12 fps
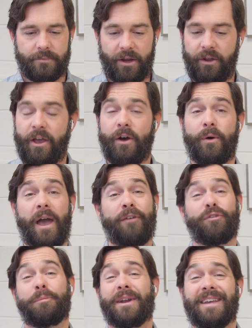There you go.
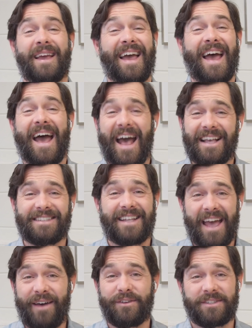Everybody has
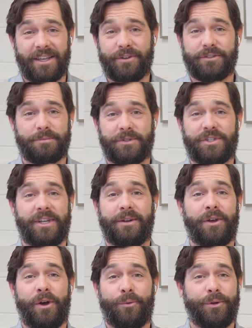to have a Skittles
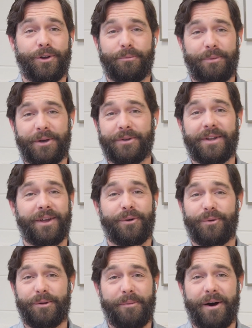machine when you're building
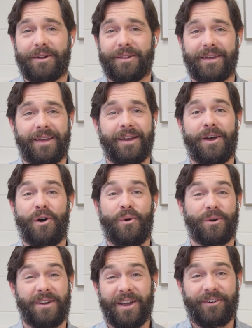or remodeling
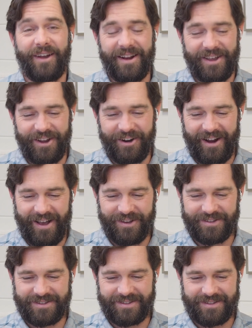or decorating your house.